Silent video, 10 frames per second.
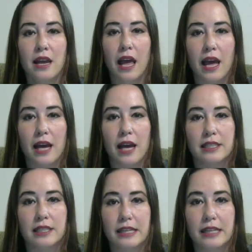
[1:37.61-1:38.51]

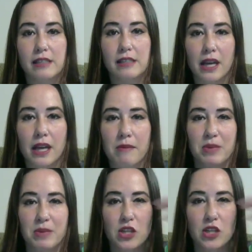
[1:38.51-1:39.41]
and that's something I'm going to
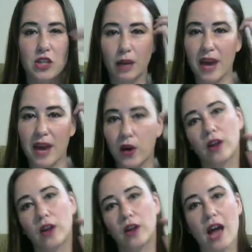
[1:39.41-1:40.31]
be talking
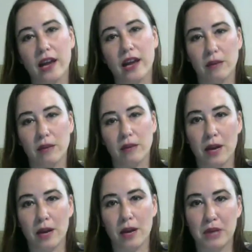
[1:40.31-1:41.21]
about a lot in my
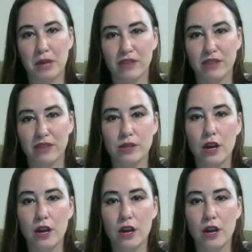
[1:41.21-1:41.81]
upcoming videos.